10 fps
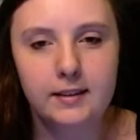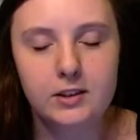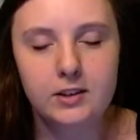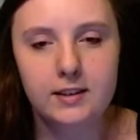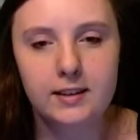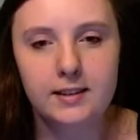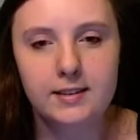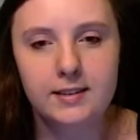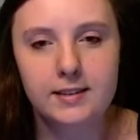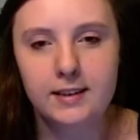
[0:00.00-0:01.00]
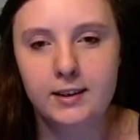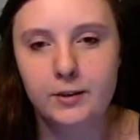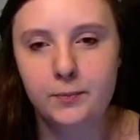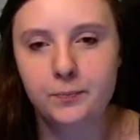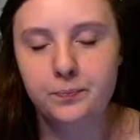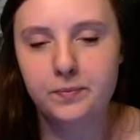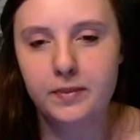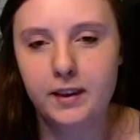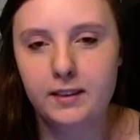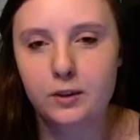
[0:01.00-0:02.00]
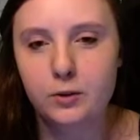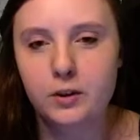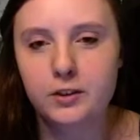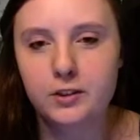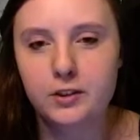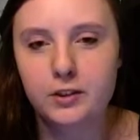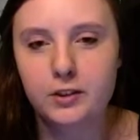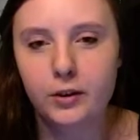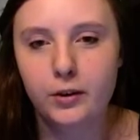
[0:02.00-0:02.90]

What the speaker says: She is the daughter